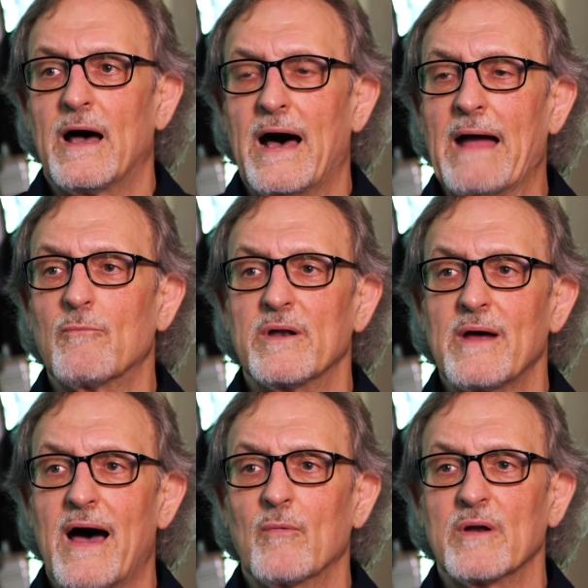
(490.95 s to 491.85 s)
I
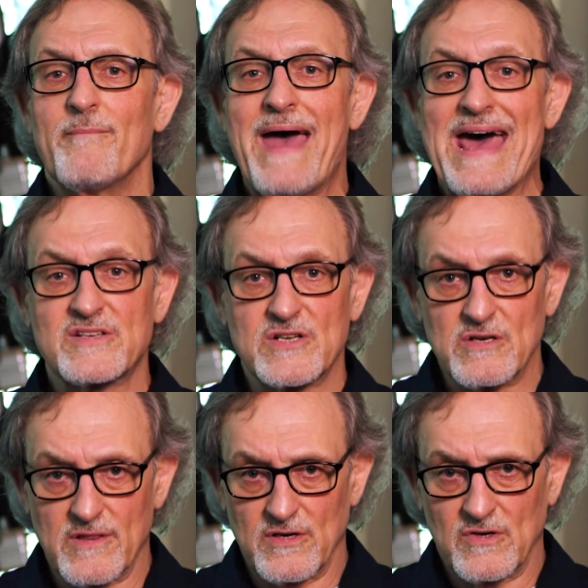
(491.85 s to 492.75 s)
would
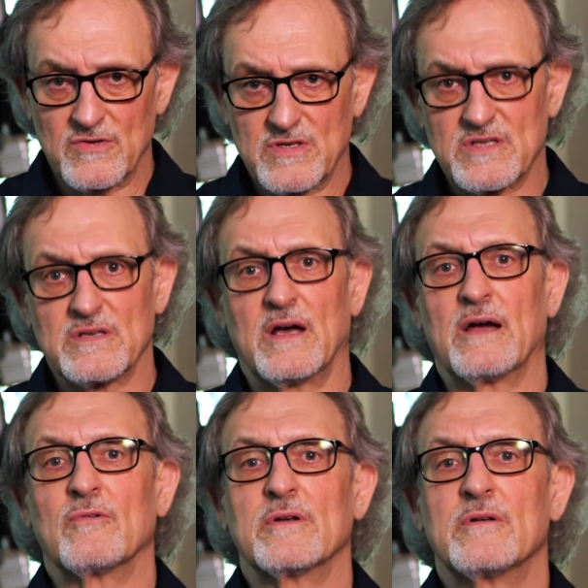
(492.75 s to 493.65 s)
master those.
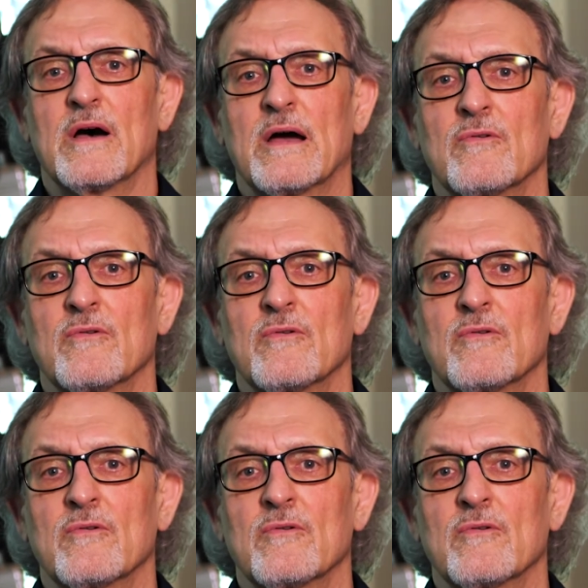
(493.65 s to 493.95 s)
I would